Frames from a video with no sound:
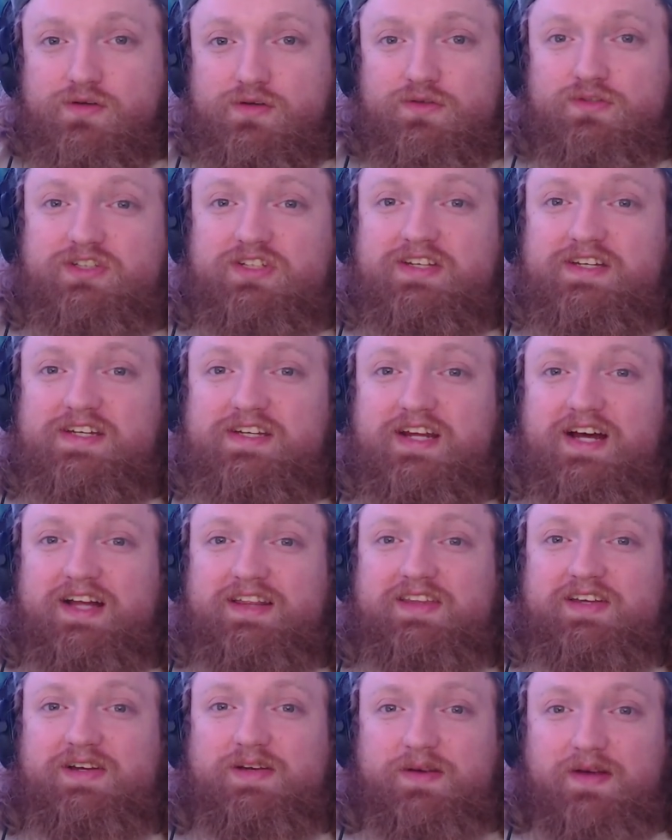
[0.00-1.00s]
usually
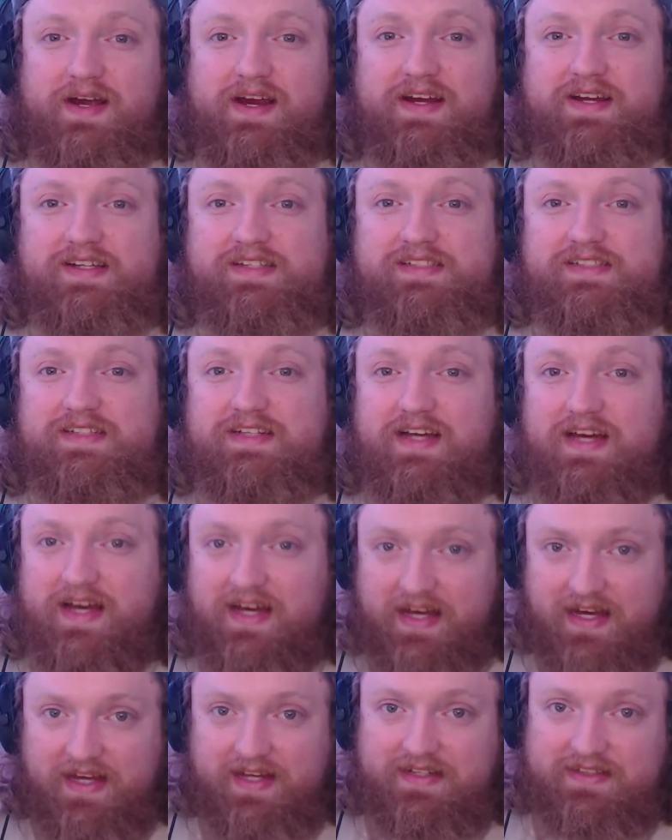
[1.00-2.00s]
not the greatest
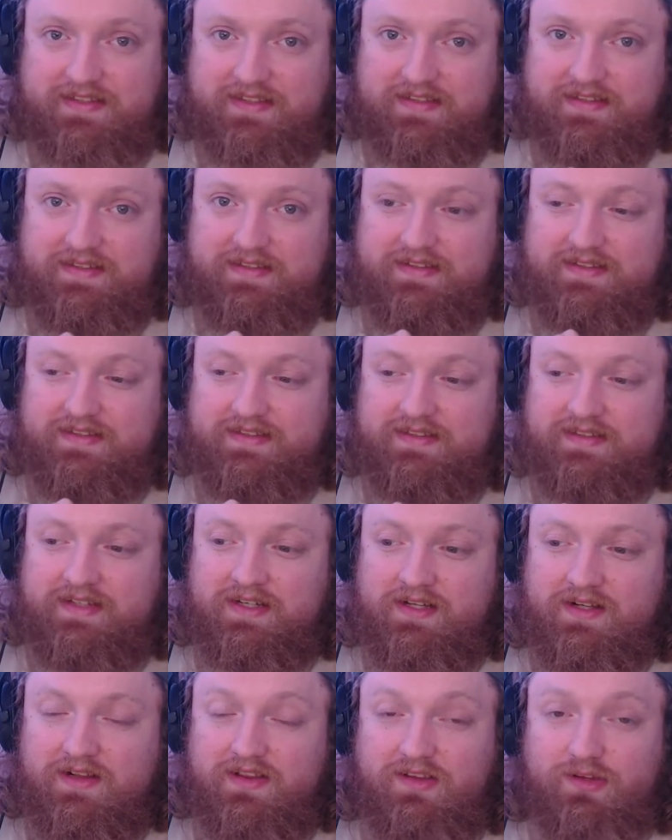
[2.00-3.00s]
at
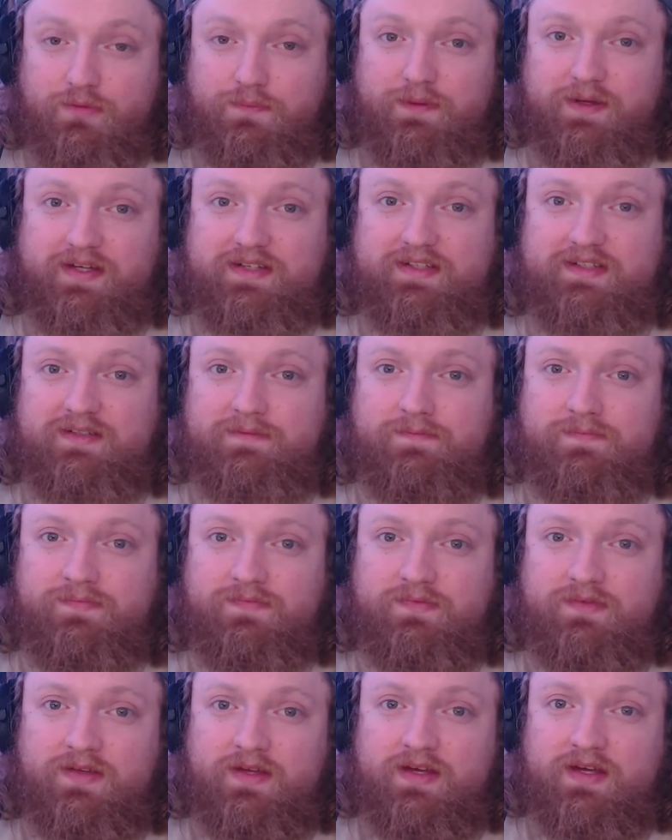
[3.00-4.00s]
looping
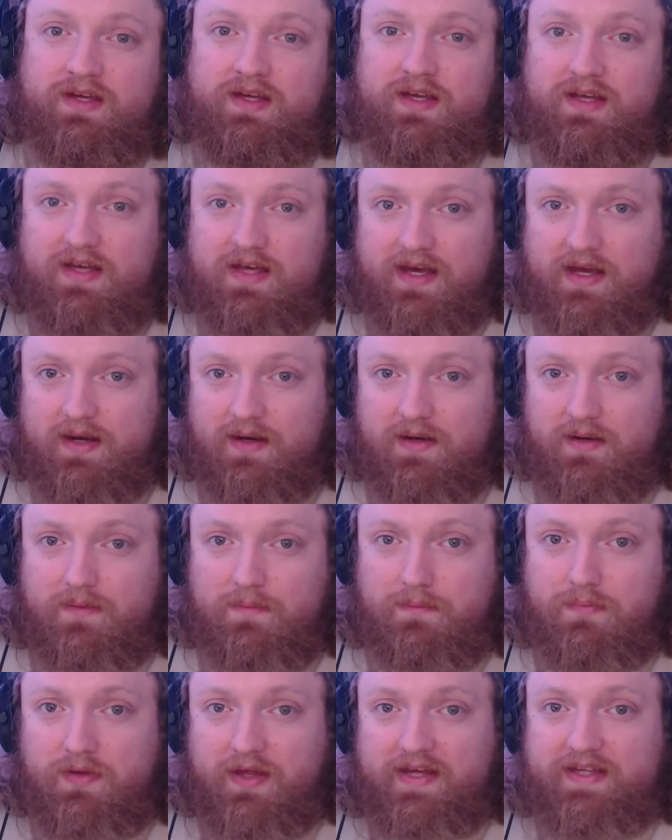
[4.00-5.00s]

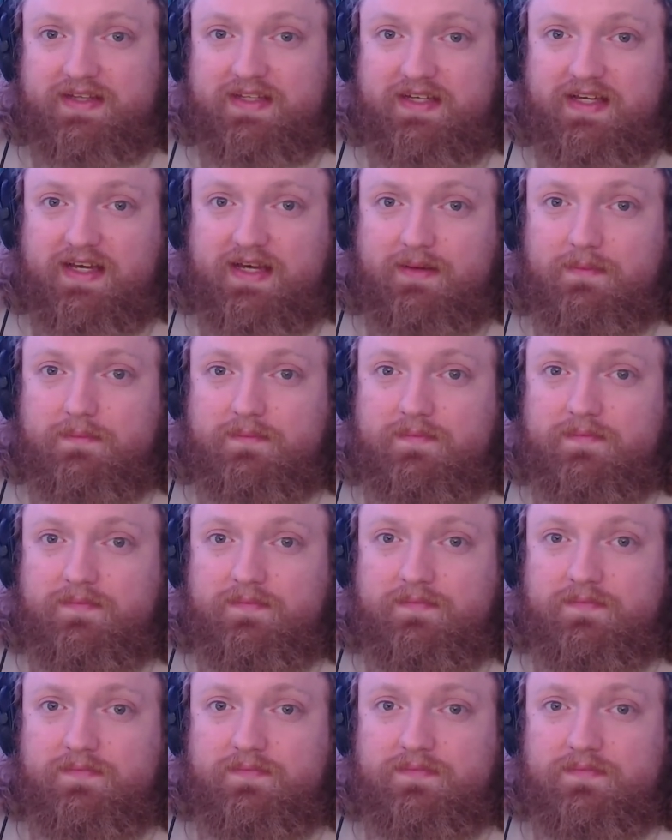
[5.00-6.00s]
and playing the game
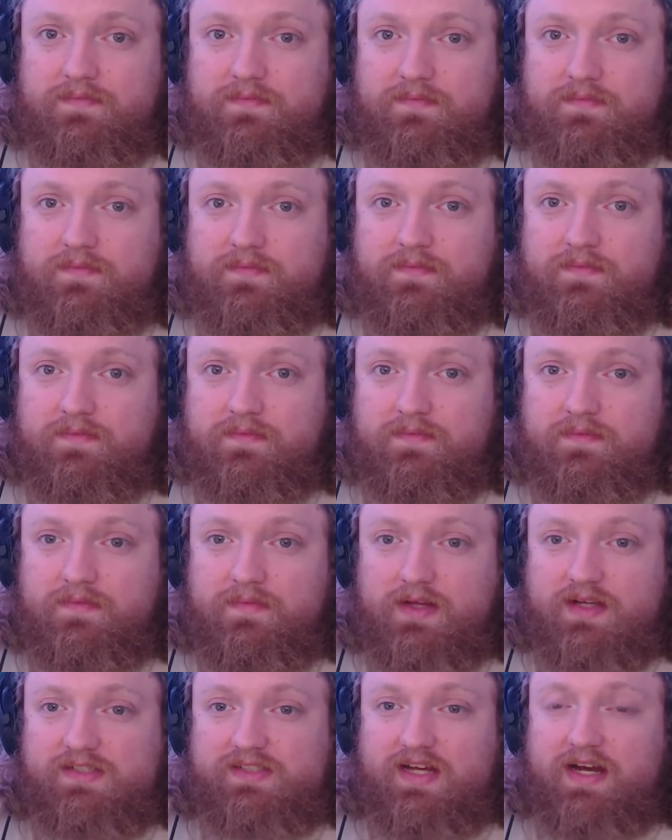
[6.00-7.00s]

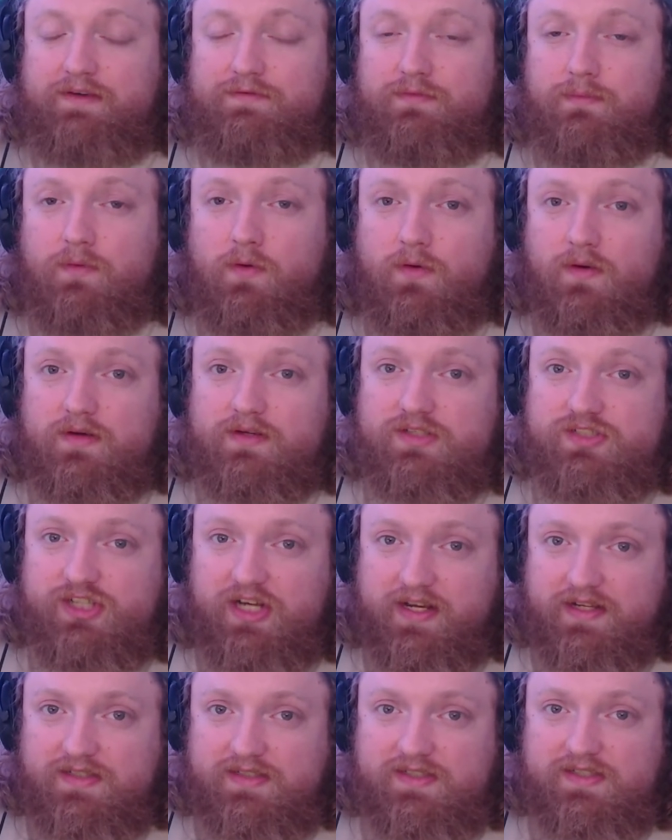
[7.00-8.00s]
aside from
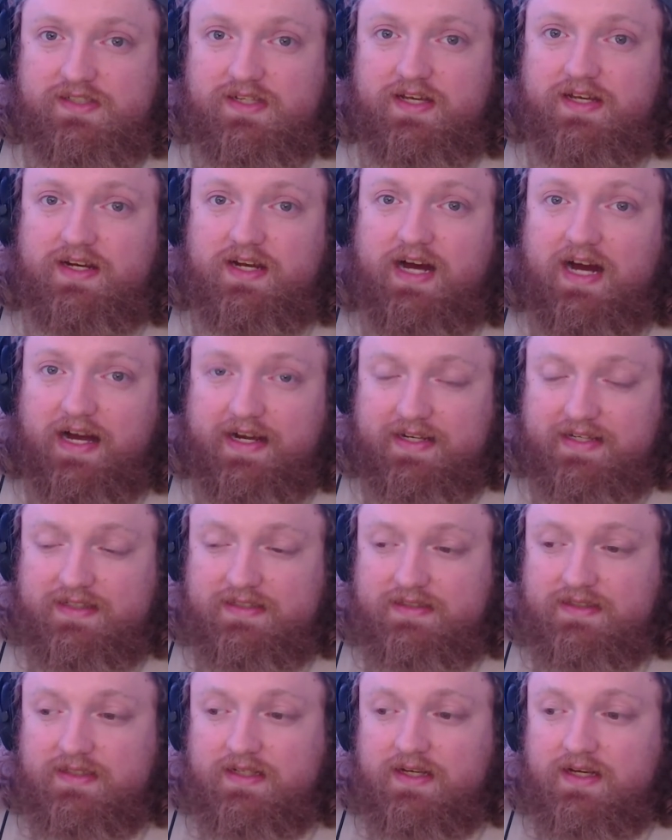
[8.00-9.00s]
gens and
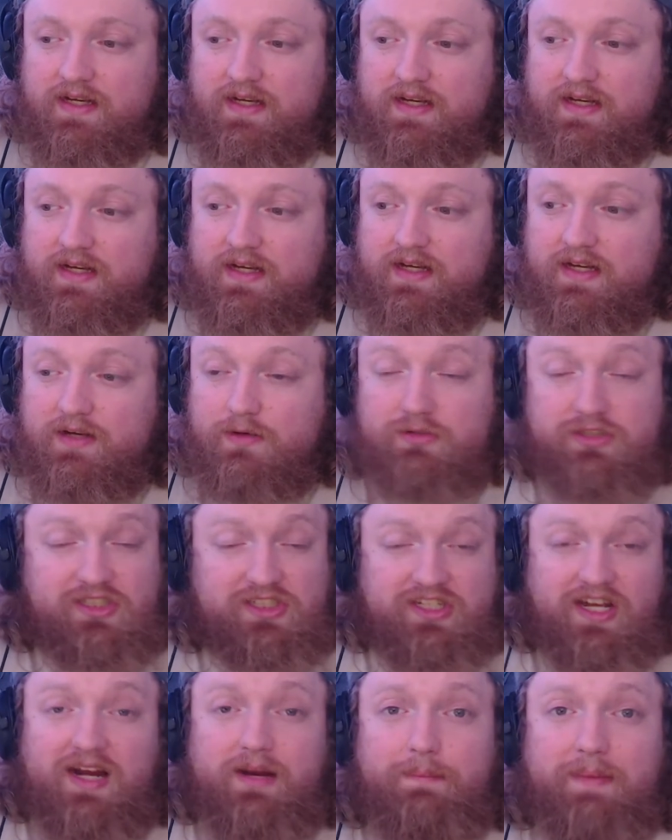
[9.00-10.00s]
hiding
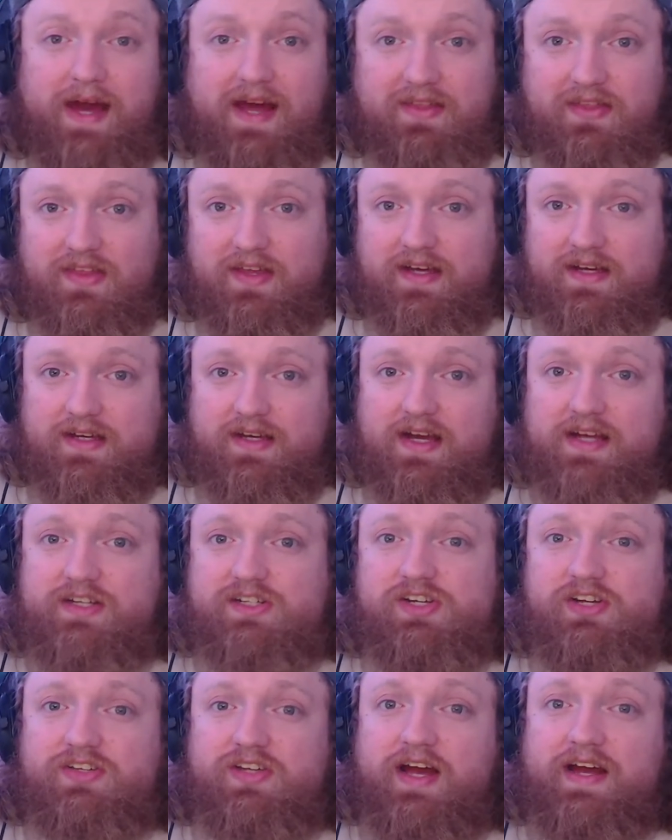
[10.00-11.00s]
which is not a bad thing.
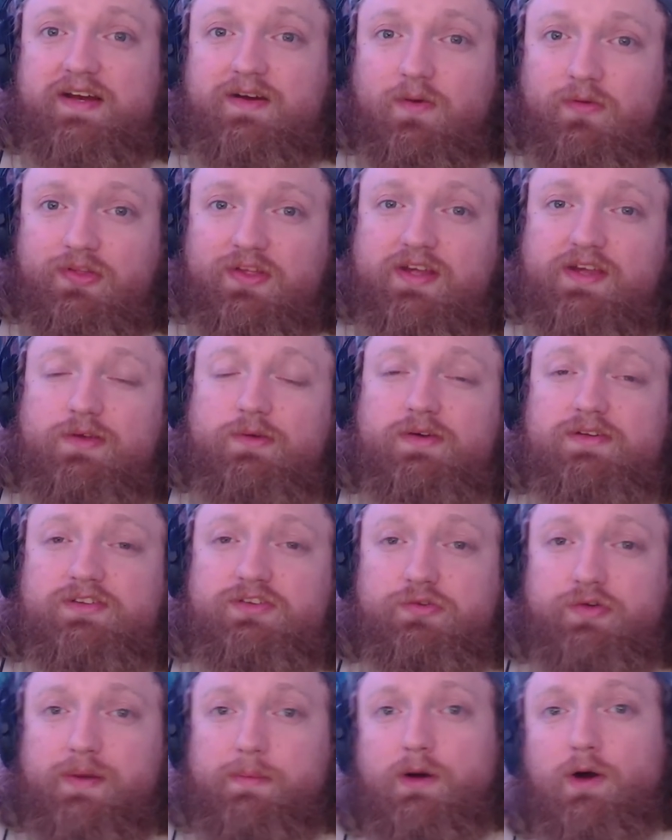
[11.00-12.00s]
It's just I don't think you
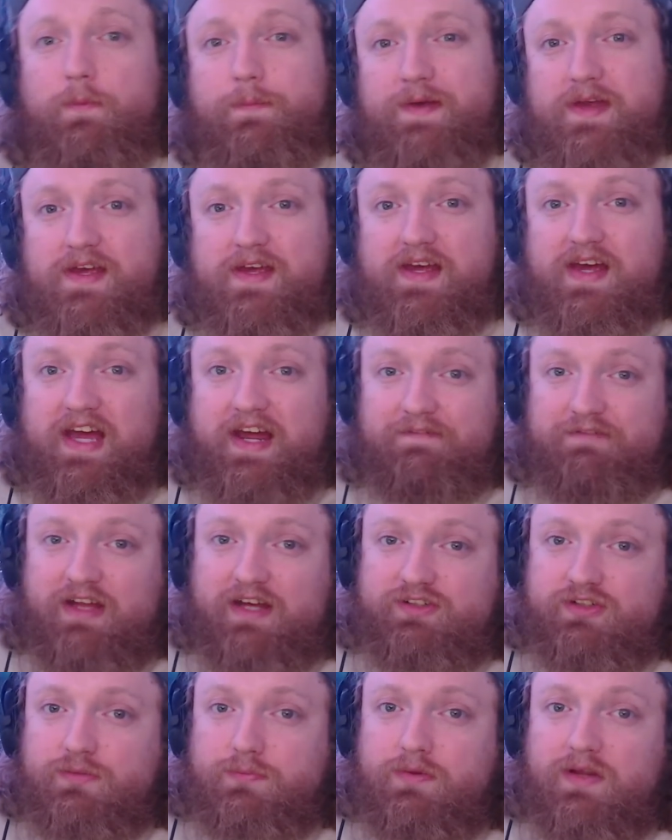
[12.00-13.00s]
can stream OP
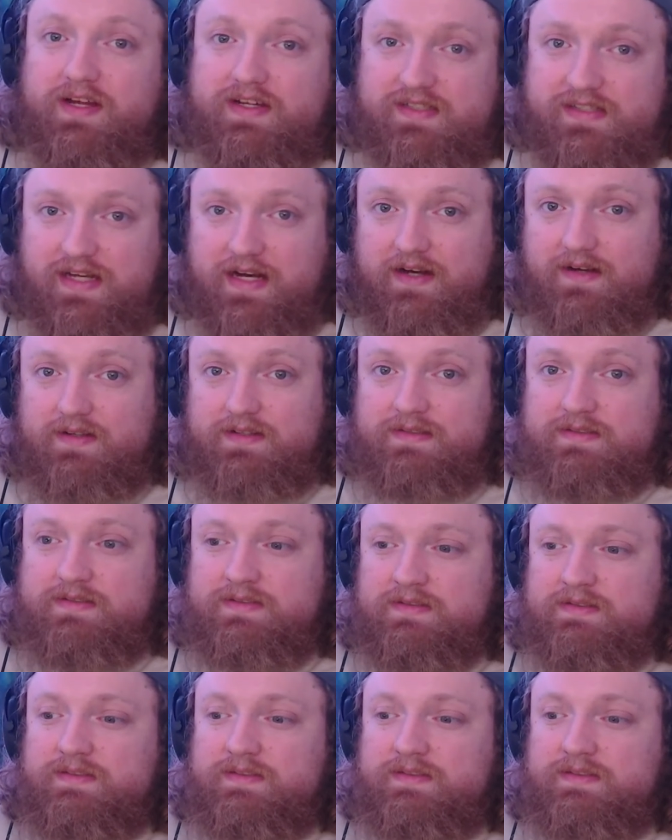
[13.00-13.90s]
if that's your playstyle.